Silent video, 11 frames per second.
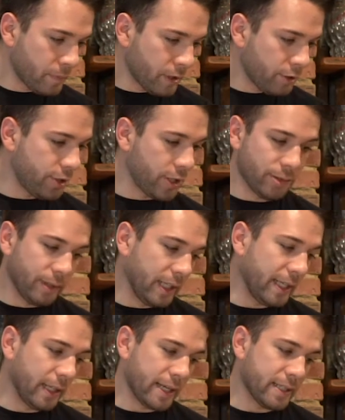she doesn't really,
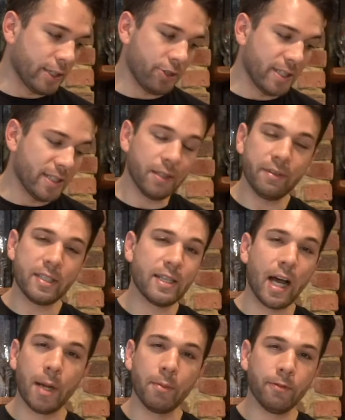like I said, she doesn't give the
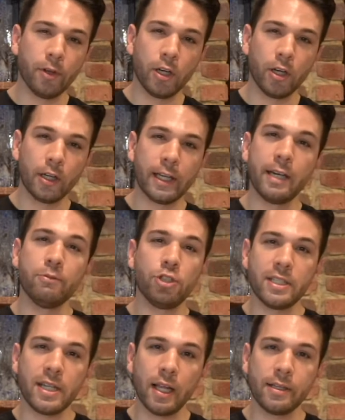time for the kimchi
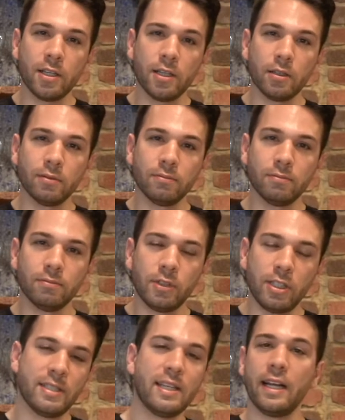salad to
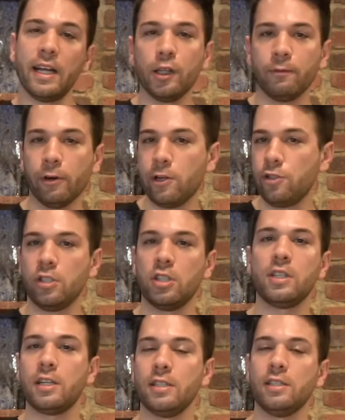sit in the fridge. She just
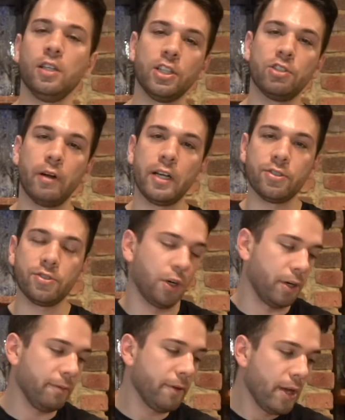says until it's ready to
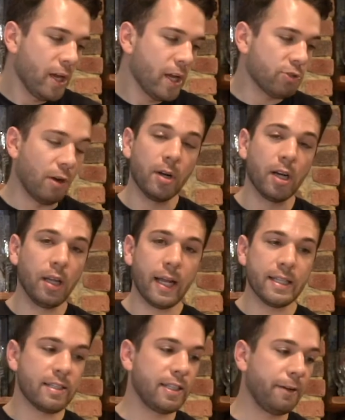serve. So I'm gonna let
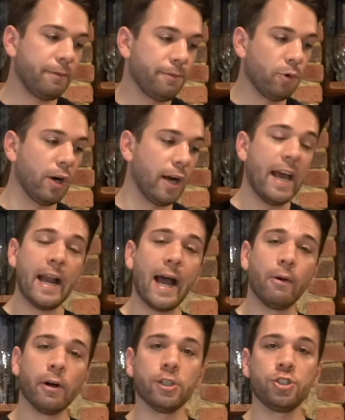it sit for an
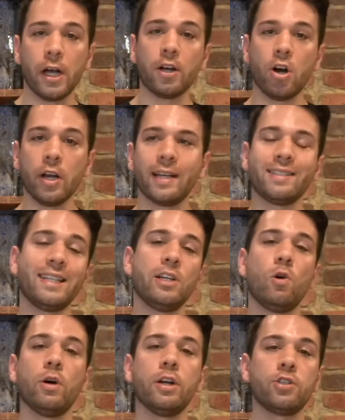hour, check on it, because I don't
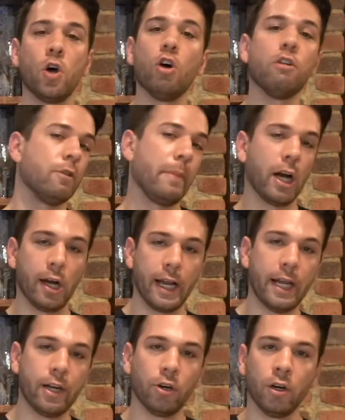want it to over
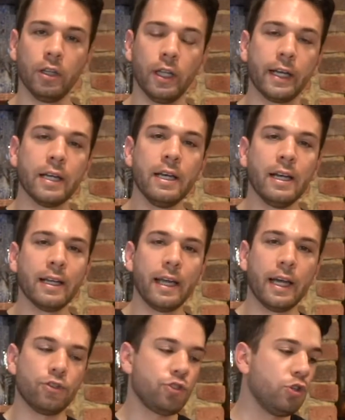marinate or like
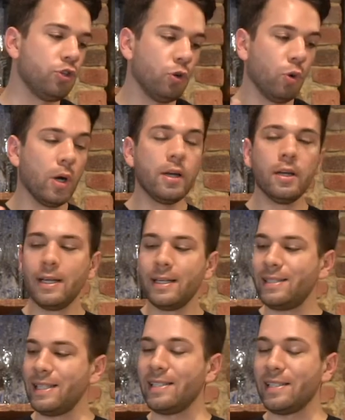get too
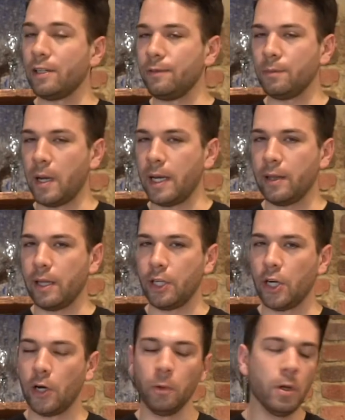seasoned from anything, you know?